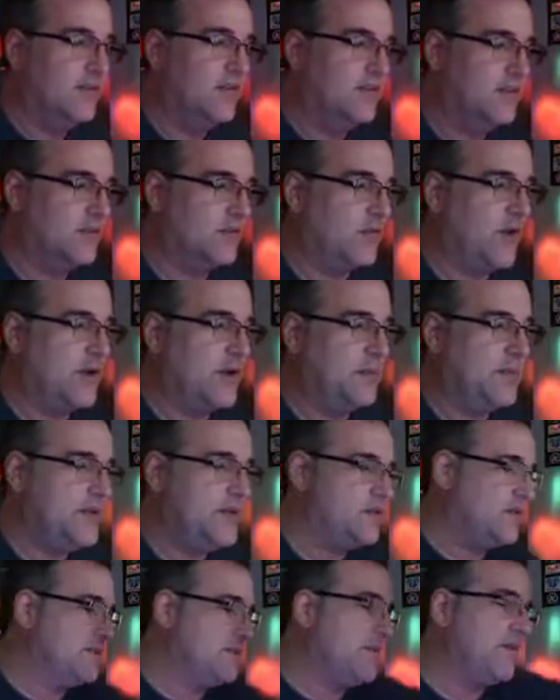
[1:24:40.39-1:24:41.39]
Just random.
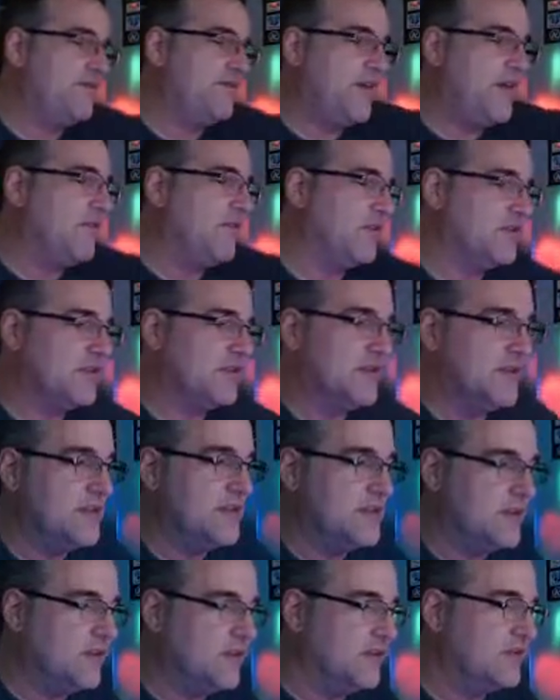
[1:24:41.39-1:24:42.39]
These are in my favorites
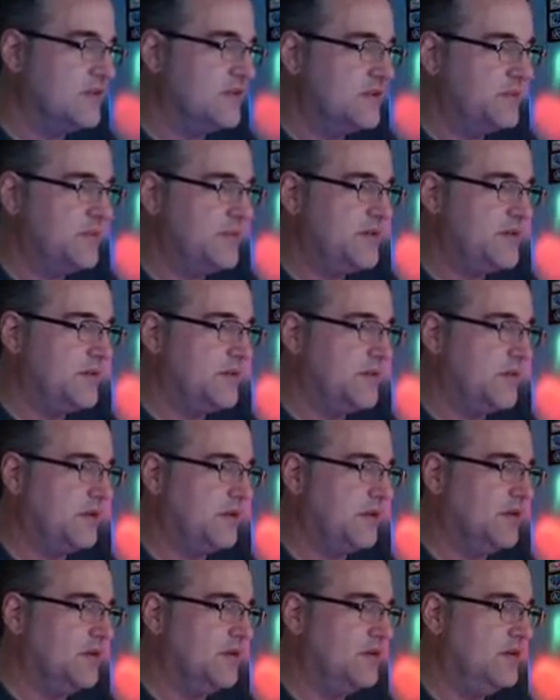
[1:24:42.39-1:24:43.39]
list, so it should be something
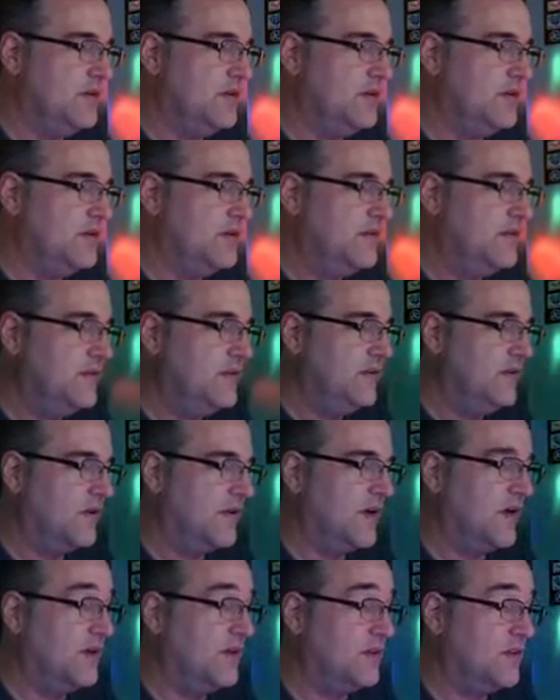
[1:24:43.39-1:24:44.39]
good.
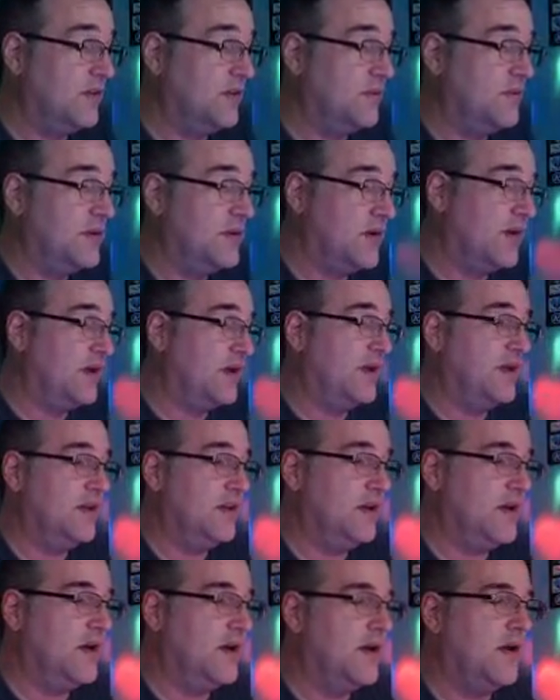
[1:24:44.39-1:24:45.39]
Okay, let's see. What did I
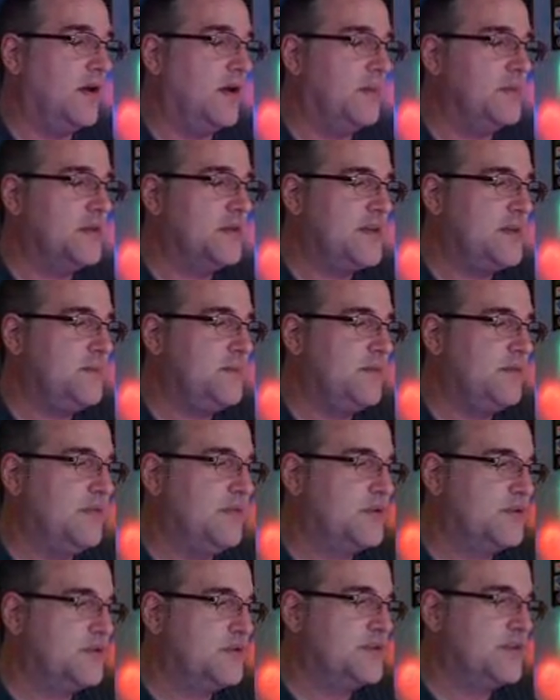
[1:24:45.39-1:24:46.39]
get? I'm gonna keep moving
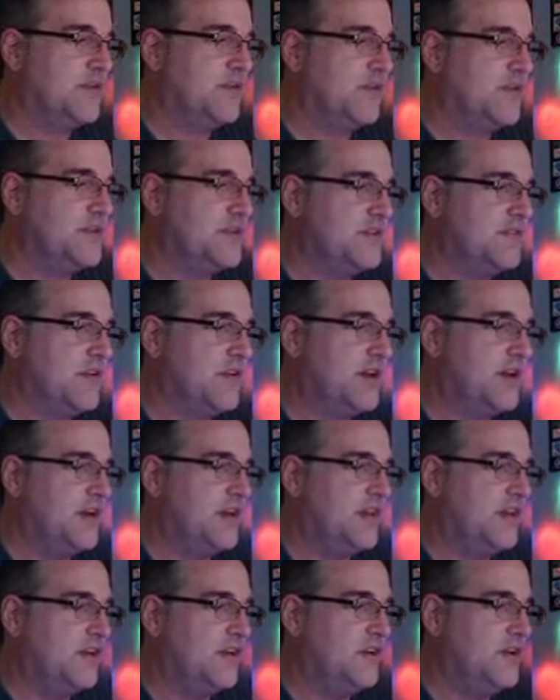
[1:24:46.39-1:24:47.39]
the joystick around and see if I get
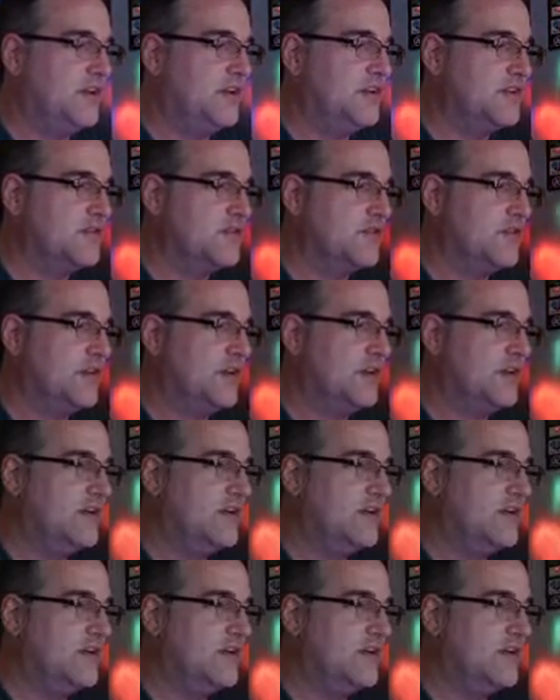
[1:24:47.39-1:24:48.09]
anything good on this screen.